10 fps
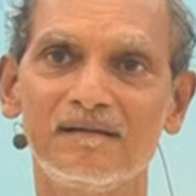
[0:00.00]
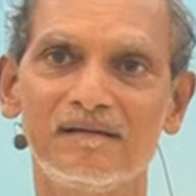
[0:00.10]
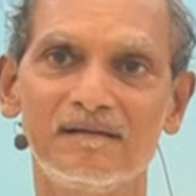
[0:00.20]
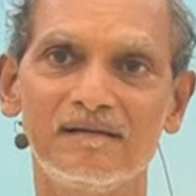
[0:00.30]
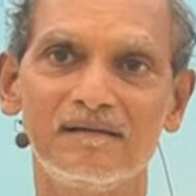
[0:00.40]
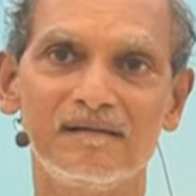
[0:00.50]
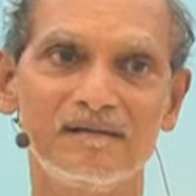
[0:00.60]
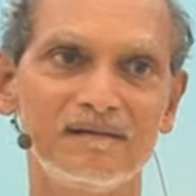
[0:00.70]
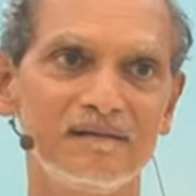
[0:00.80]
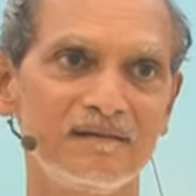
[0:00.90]

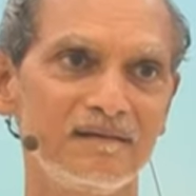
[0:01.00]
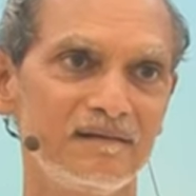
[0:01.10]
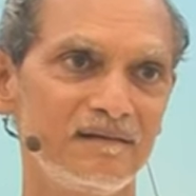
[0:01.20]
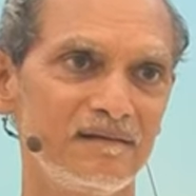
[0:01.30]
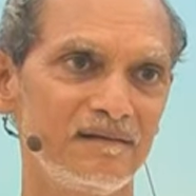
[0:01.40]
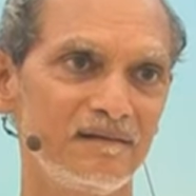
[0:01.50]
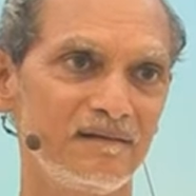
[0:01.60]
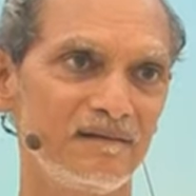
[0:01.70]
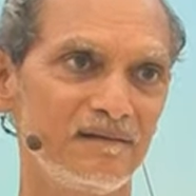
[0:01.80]
Nobody speaks.